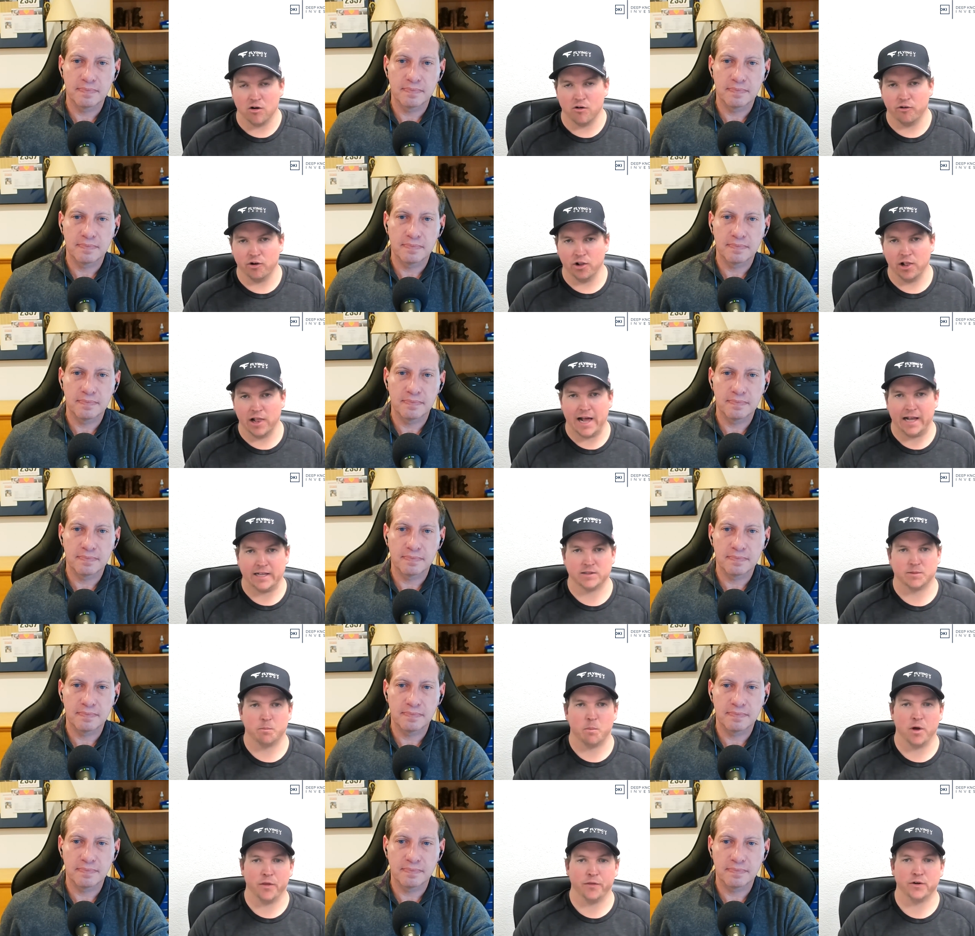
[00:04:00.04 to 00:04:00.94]
Speaker 1: over the
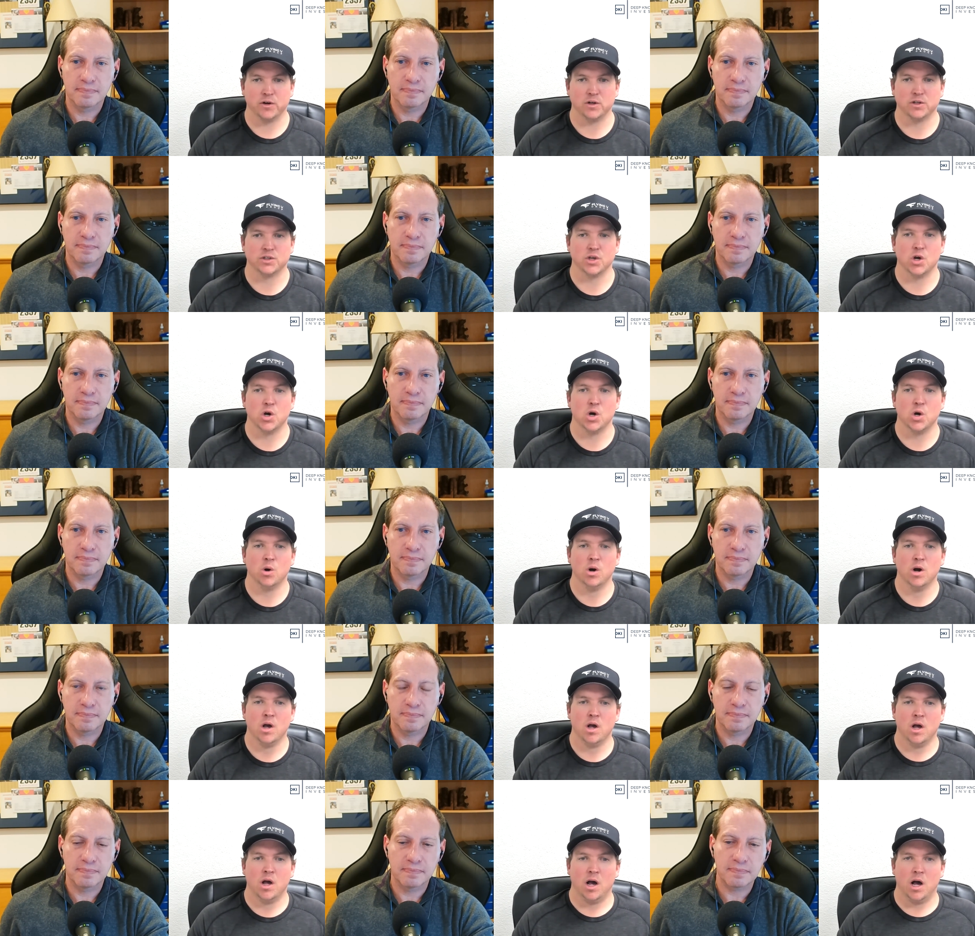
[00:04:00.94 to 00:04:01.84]
last month or so.
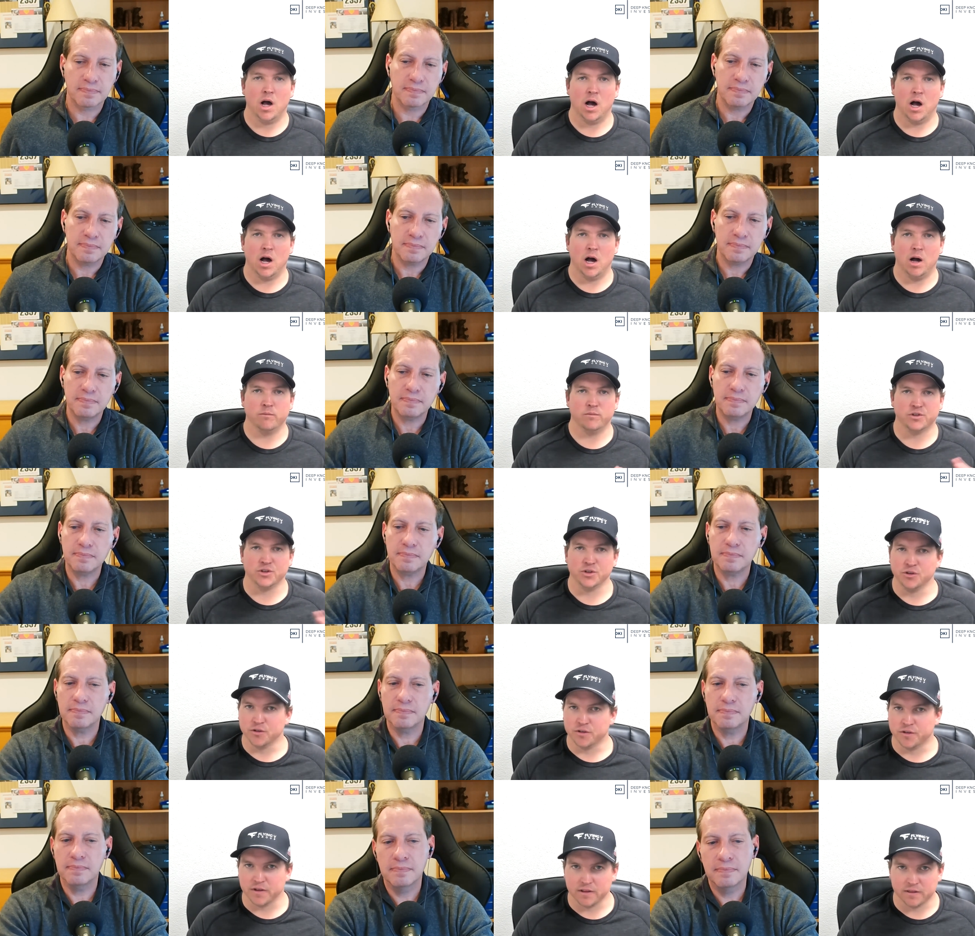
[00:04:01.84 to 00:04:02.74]
Do
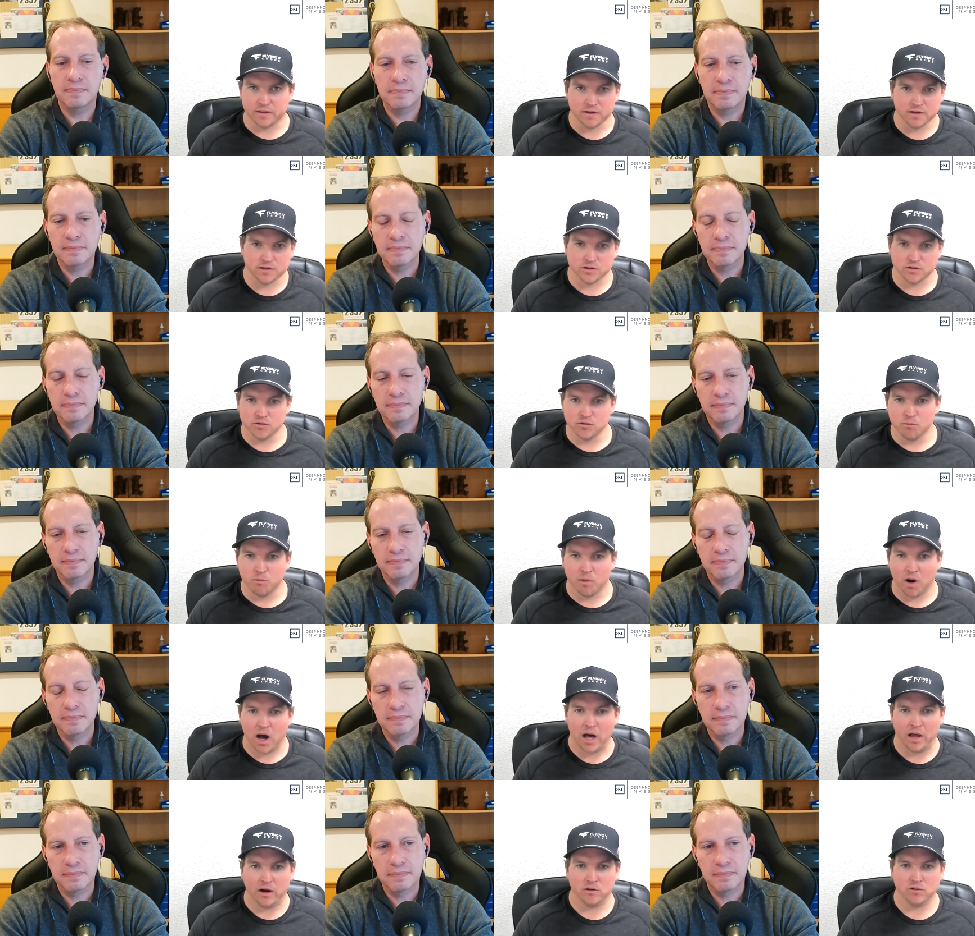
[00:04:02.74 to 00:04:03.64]
you think these new
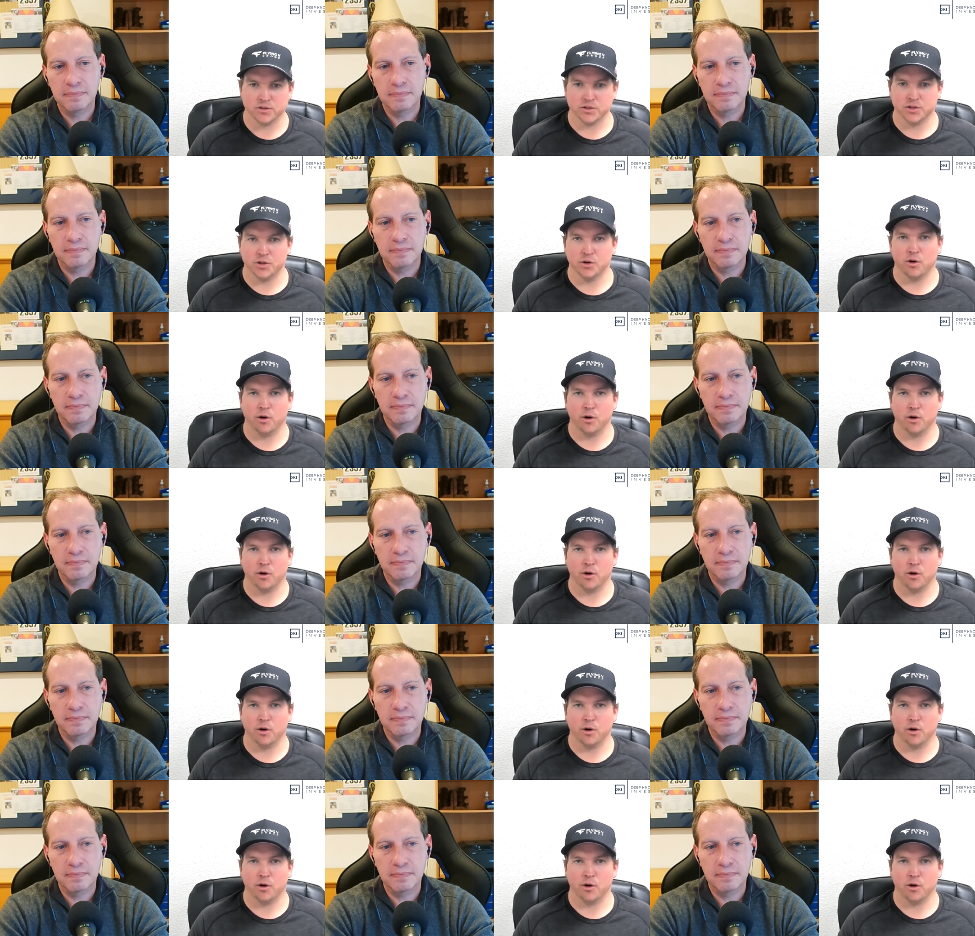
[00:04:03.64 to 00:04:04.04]
models, though,